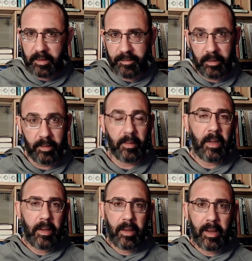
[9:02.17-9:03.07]
for you.
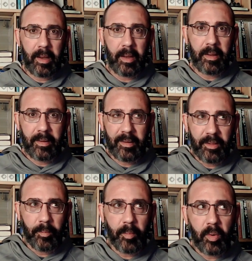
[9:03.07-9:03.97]
The
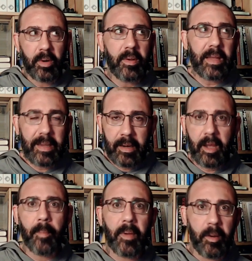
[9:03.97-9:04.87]
more you can get
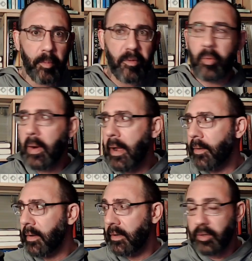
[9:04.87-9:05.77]
up and move around
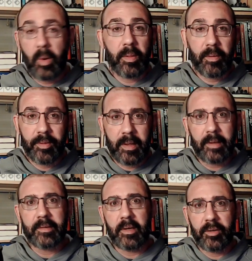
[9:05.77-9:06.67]
and do other
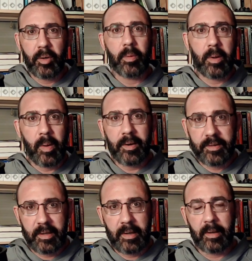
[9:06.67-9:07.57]
things that don't require
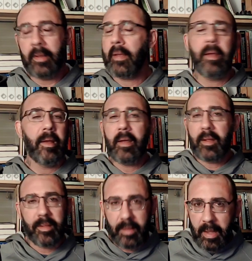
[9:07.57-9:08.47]
sitting,
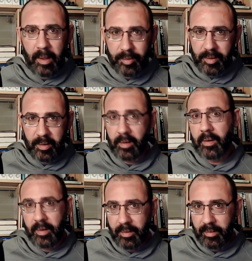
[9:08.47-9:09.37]
the healthier
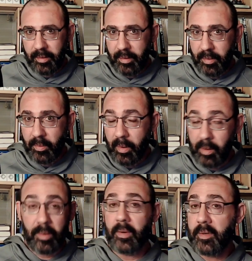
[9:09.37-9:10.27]
you are
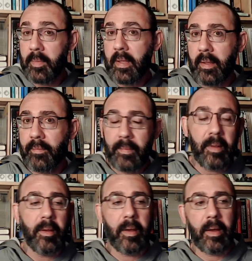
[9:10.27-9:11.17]
going to be.
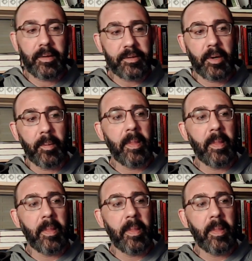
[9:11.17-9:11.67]
So